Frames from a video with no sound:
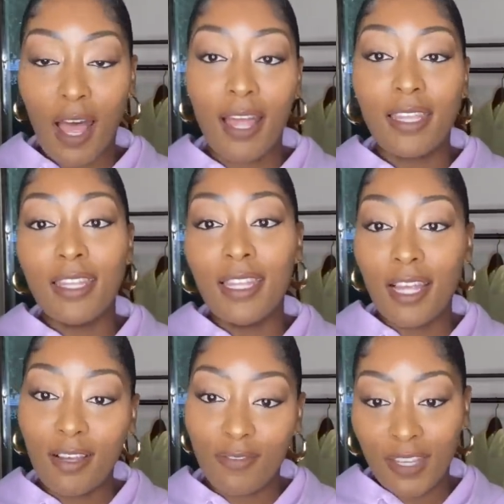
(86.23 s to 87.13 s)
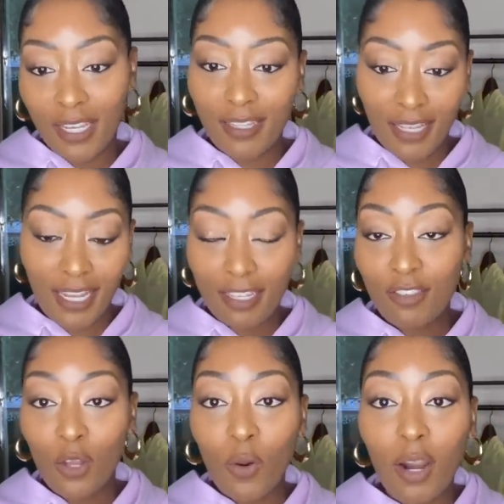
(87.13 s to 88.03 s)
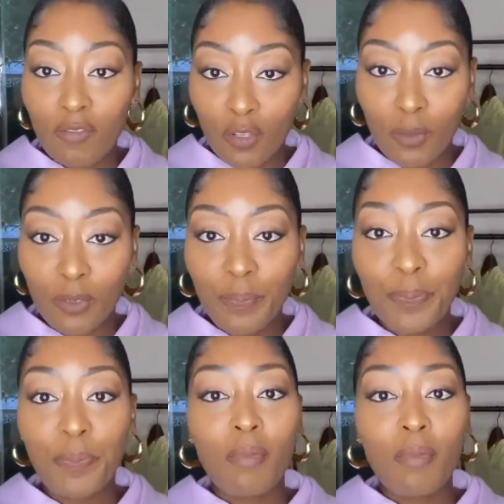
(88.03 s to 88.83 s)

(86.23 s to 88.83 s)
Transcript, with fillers: I love it. Like it's so comfortable.